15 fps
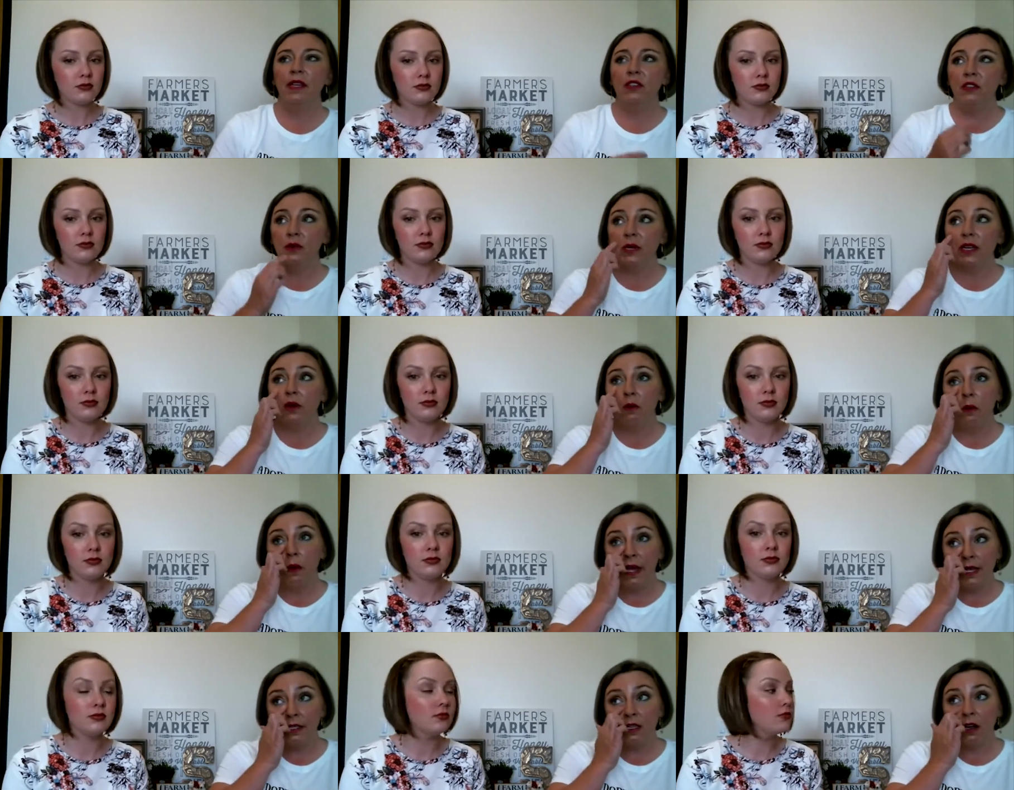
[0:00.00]
Speaker 1: and they do get
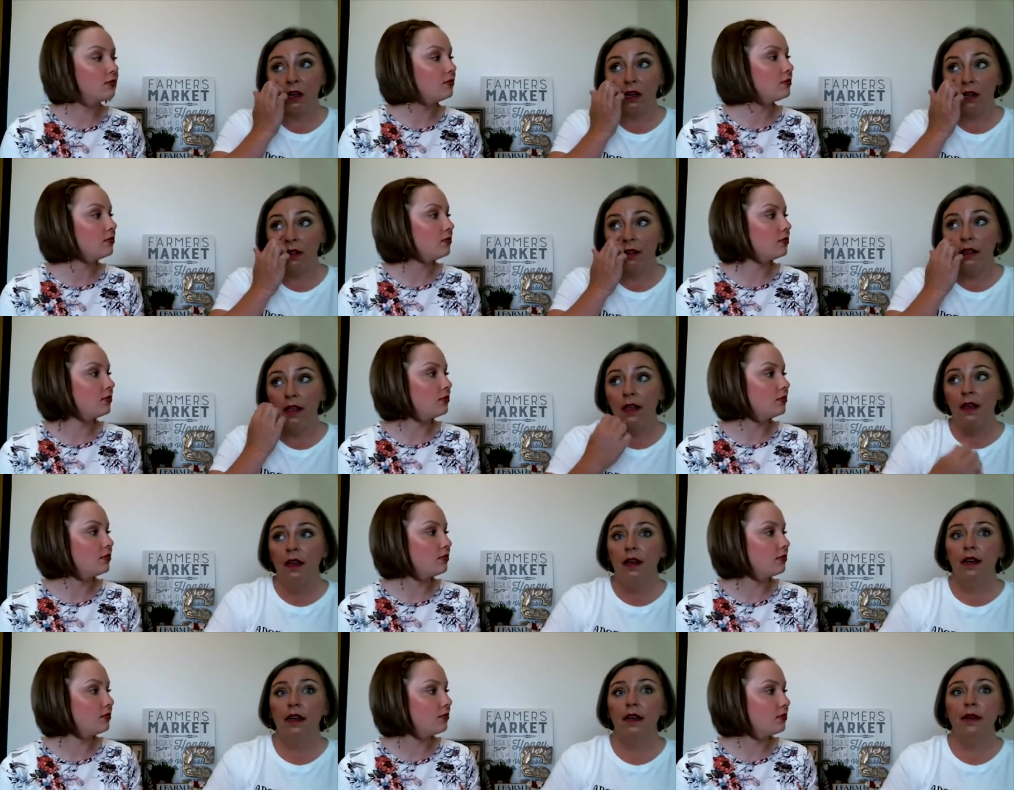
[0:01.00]
quite tall.
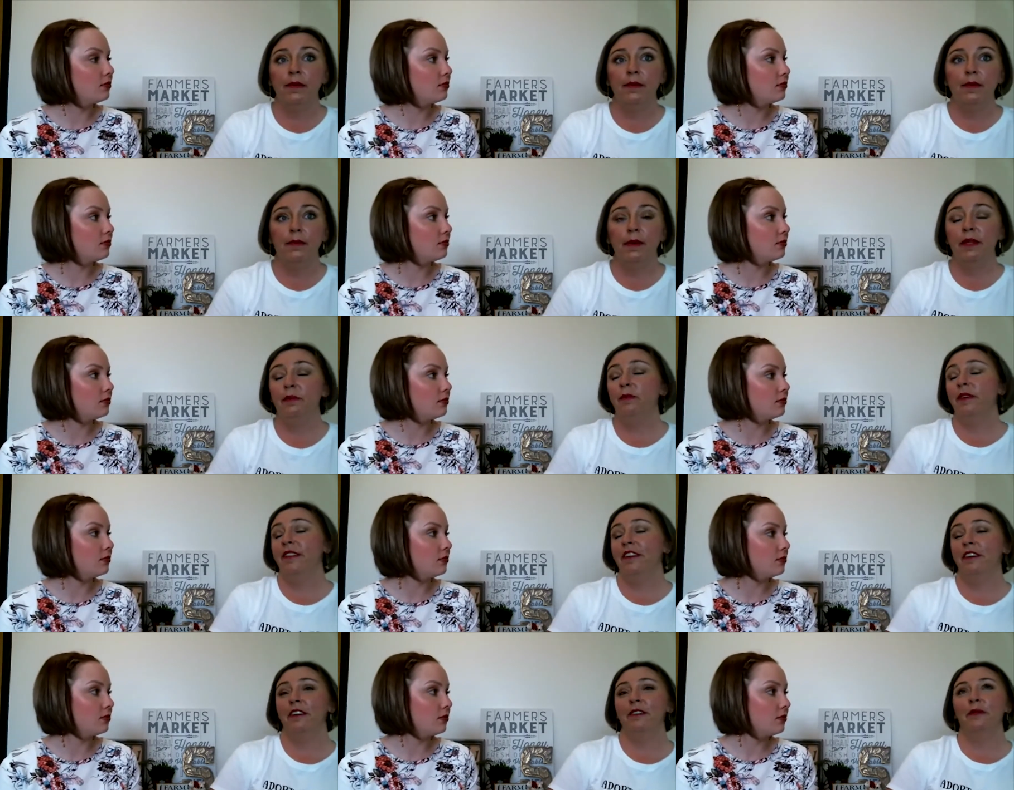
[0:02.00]
But
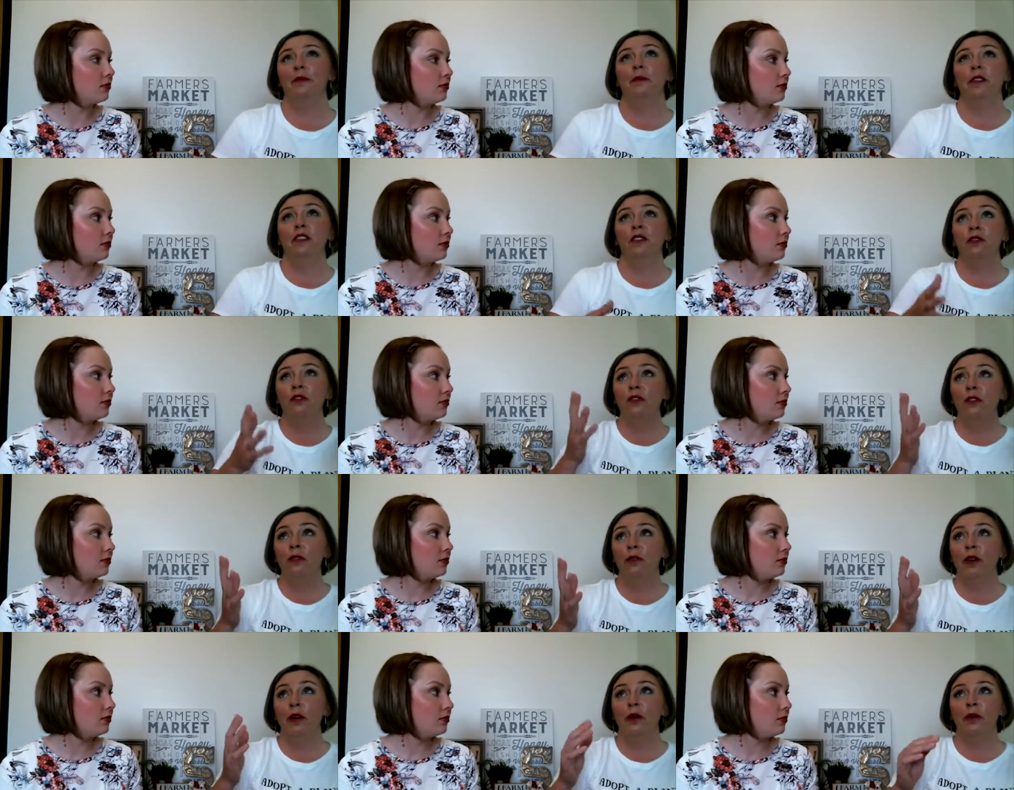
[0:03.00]
when they're
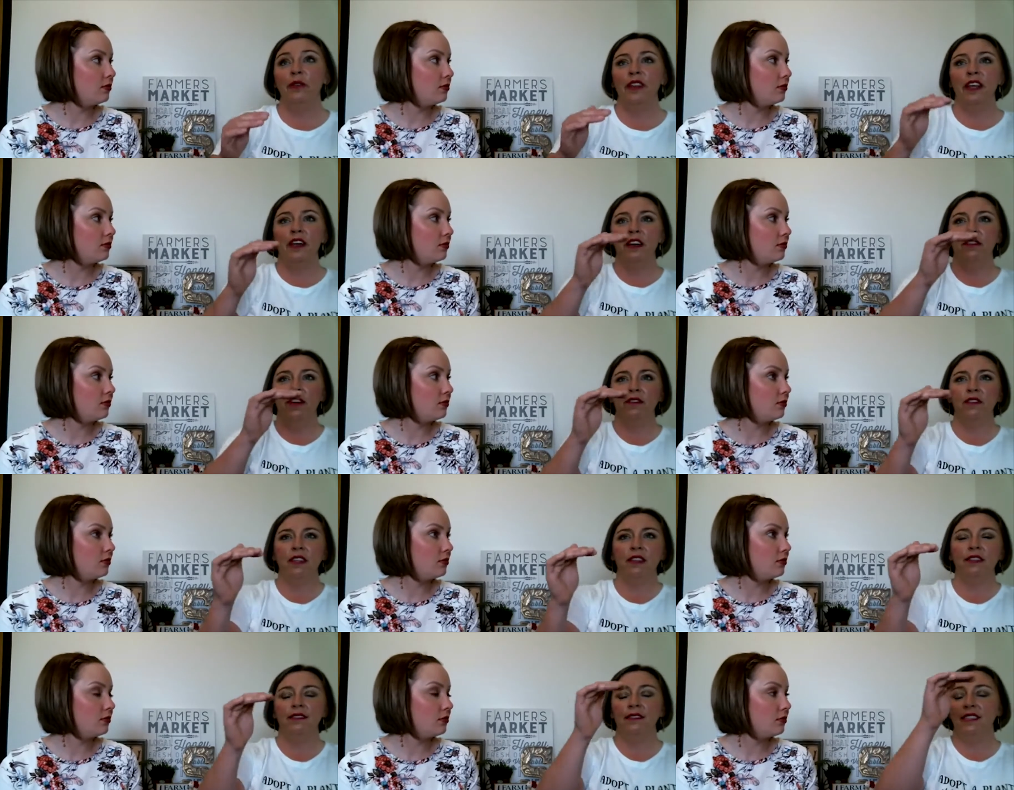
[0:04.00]
full grown, they kind of
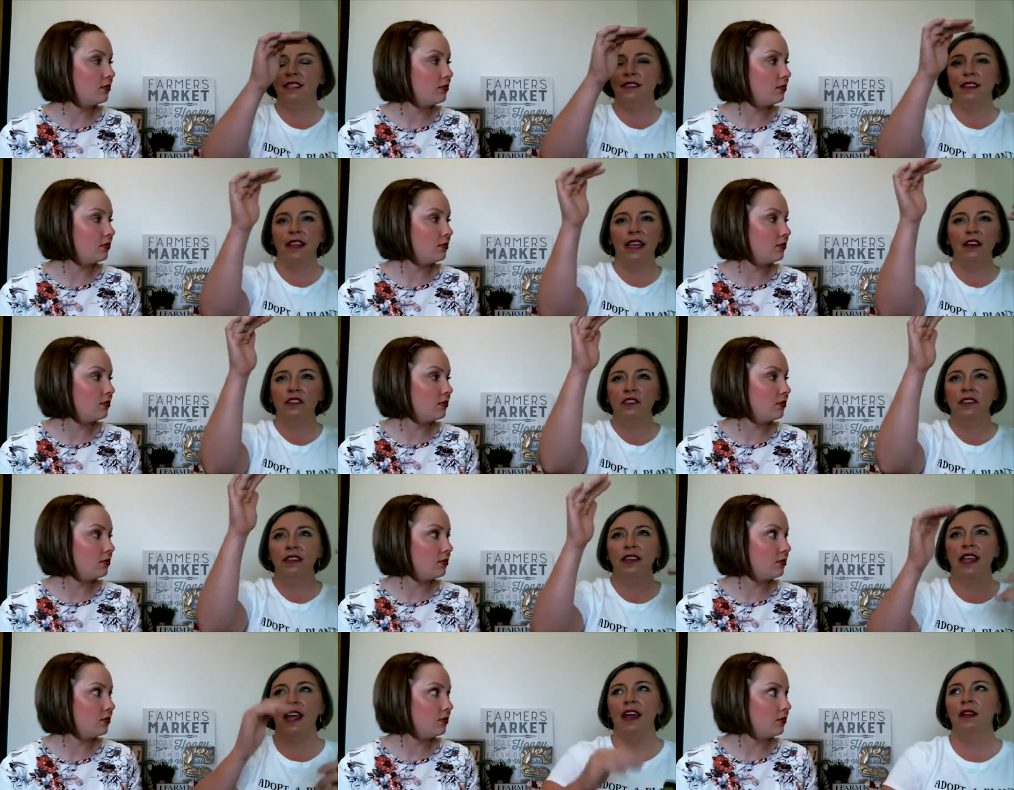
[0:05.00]
have these layers
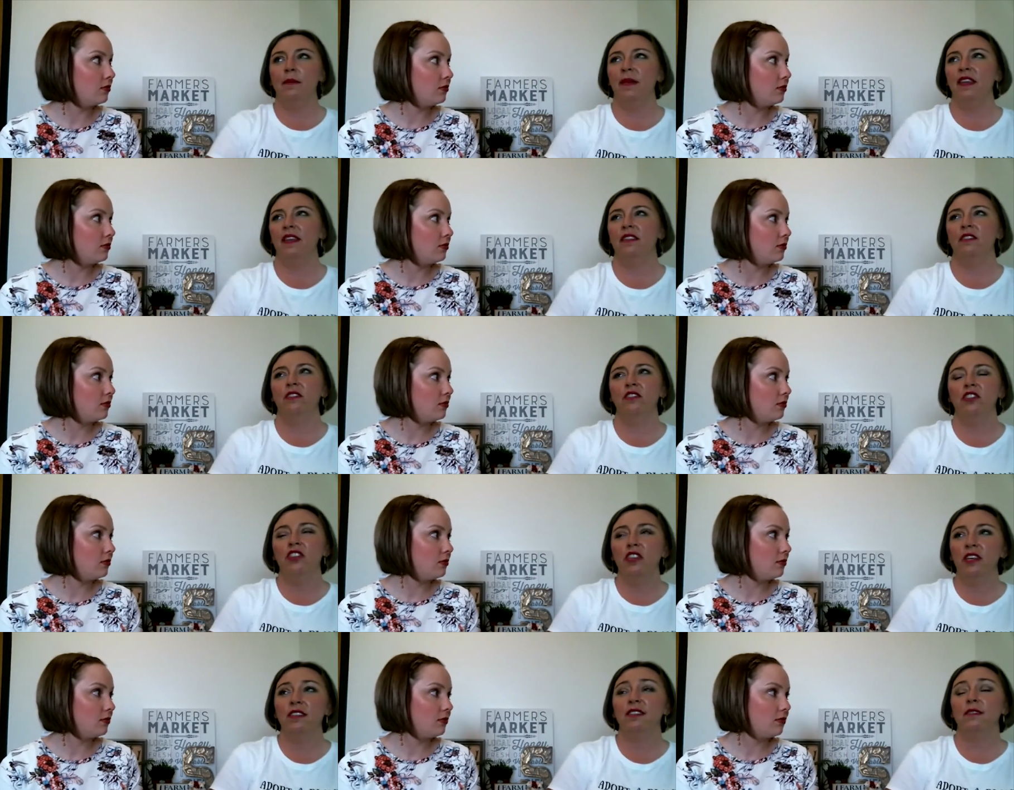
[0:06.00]
to the canopy, and they're
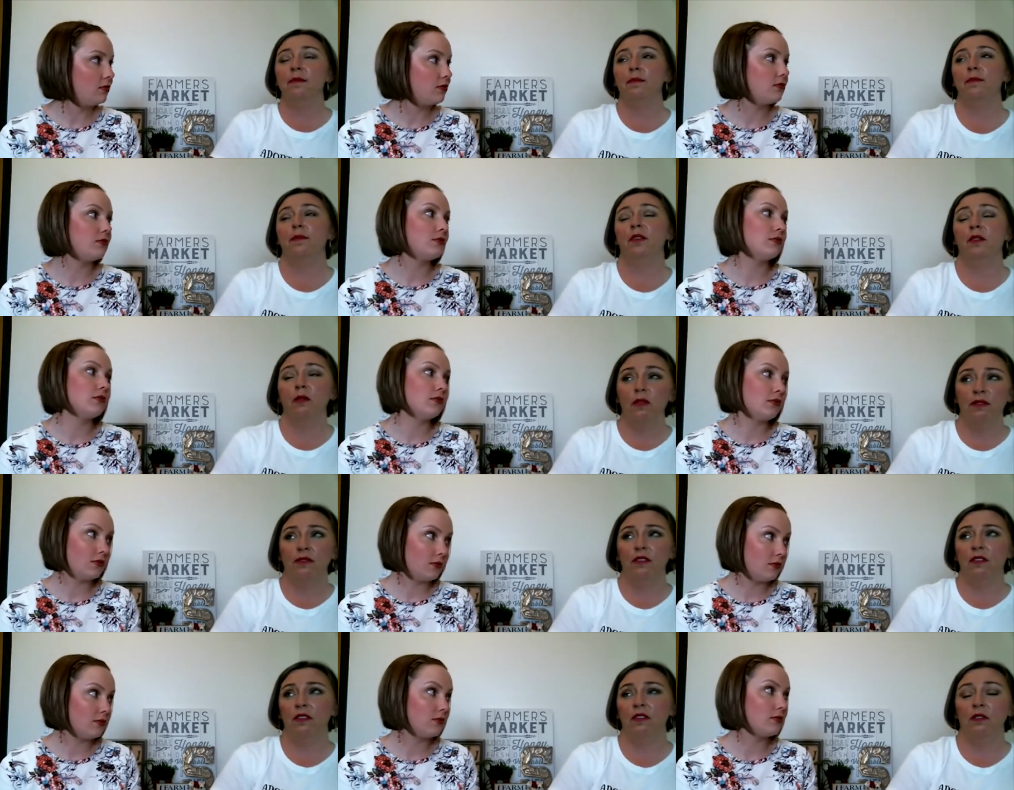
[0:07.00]
just
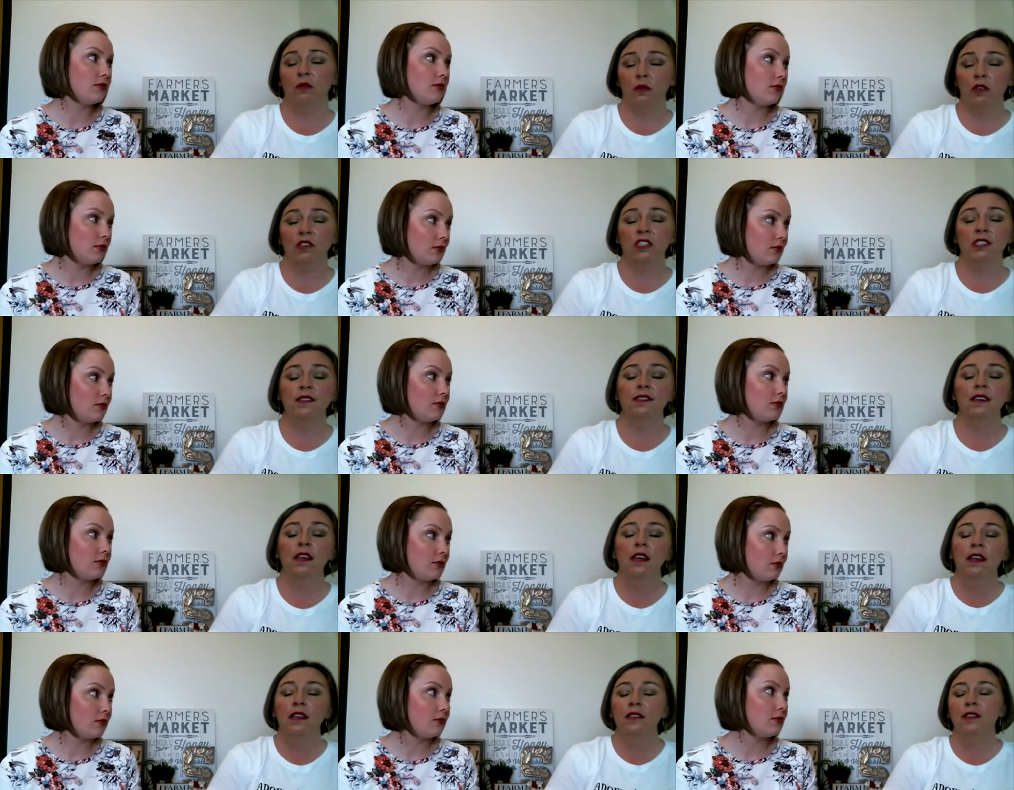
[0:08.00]
beautiful. They're gorgeous.